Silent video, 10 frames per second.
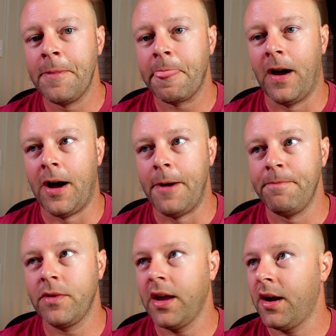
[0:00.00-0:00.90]

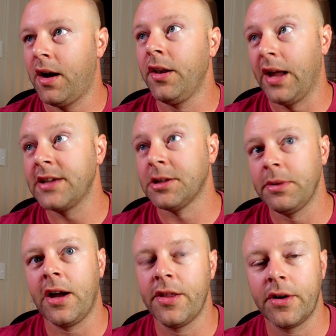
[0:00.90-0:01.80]
unlike some
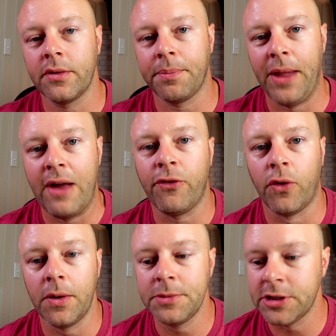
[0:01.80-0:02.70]
of the other
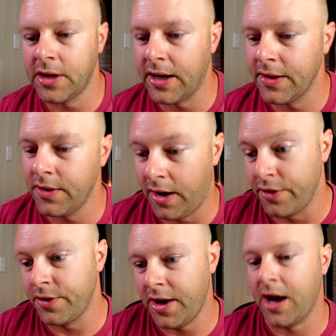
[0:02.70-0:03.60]
platforms
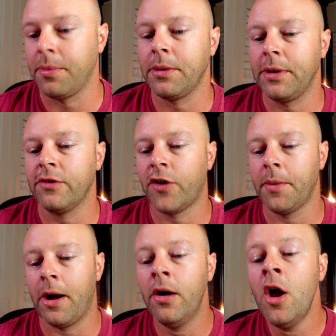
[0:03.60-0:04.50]
other than Airbnb and
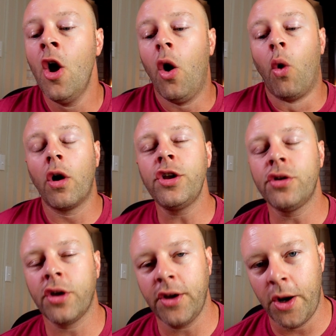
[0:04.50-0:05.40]
VRBO. Or you
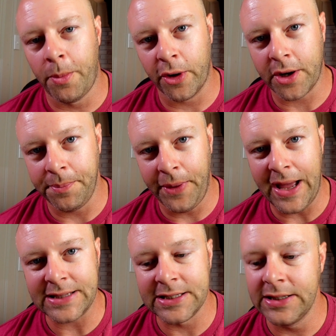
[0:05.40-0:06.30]
can go more
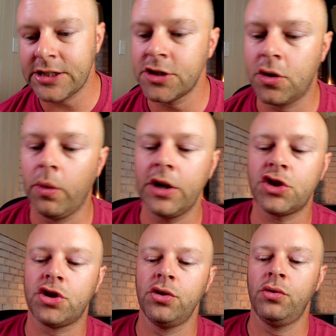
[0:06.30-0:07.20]
complex, and this is going
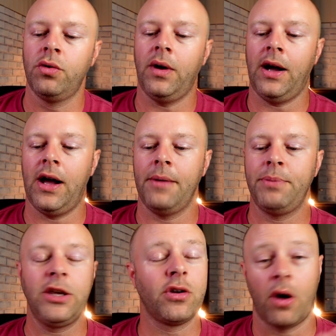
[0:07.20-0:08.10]
to
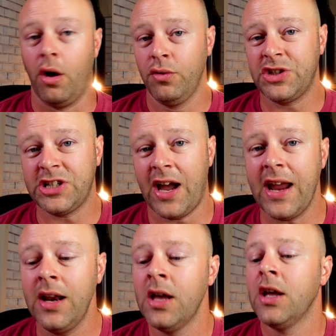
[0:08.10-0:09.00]
be your own
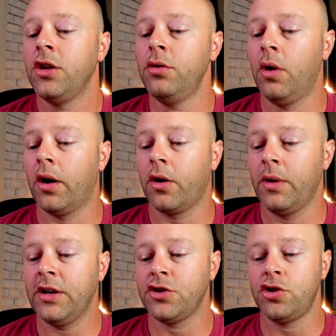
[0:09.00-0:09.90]
site. You are
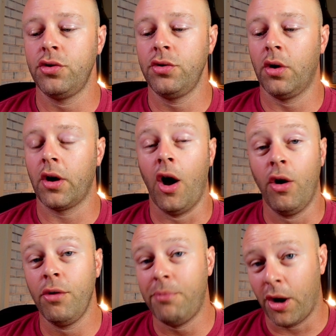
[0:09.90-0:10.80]
going to do your
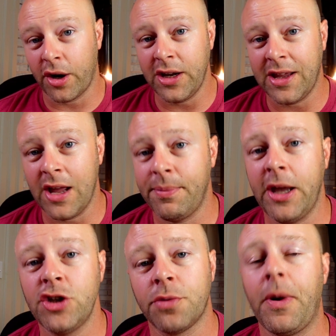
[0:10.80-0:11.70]
own marketing
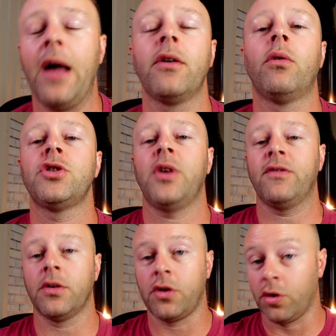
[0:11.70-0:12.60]
campaigns. You're probably going to have
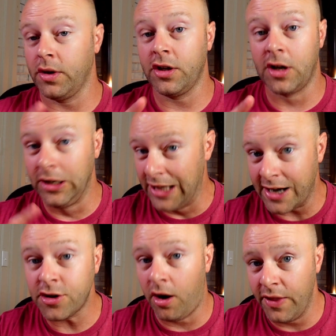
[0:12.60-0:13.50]
to
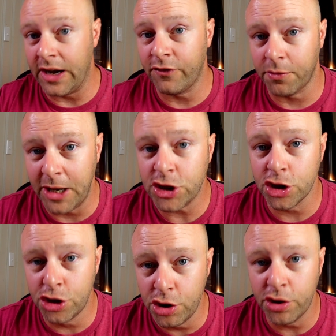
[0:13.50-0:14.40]
collect all that
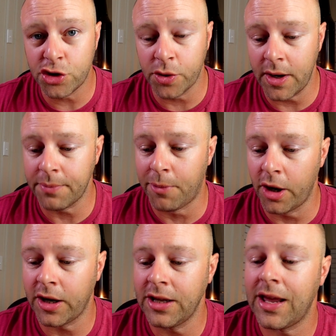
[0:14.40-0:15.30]
information, do the direct
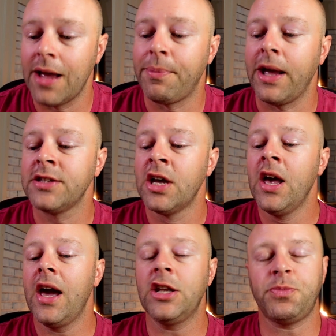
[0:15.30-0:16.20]
marketing campaigns,
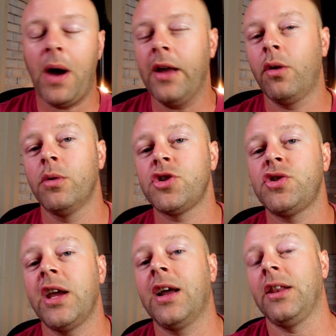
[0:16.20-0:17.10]
and it's probably going to
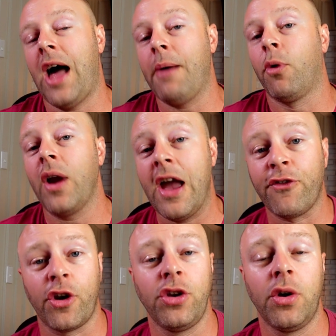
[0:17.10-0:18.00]
take a lot more
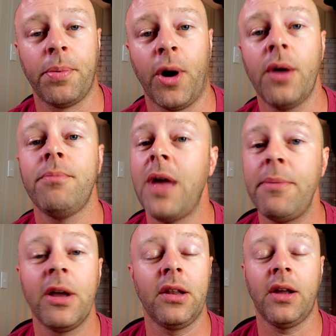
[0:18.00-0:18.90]
effort on your part,
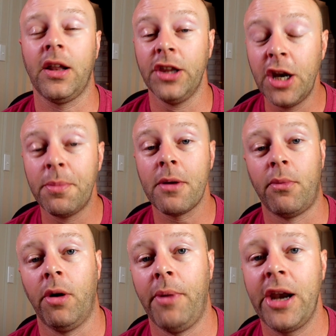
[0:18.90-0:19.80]
maybe a little bit
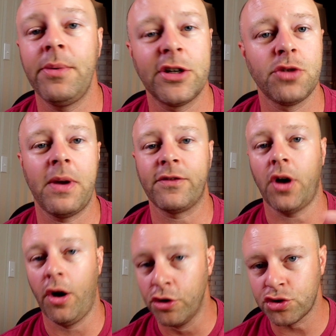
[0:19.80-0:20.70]
more money because you may have to
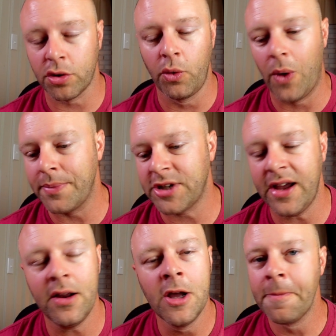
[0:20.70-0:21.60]
host your own
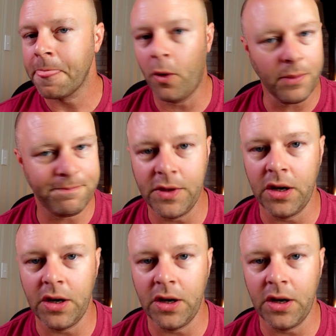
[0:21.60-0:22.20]
website, or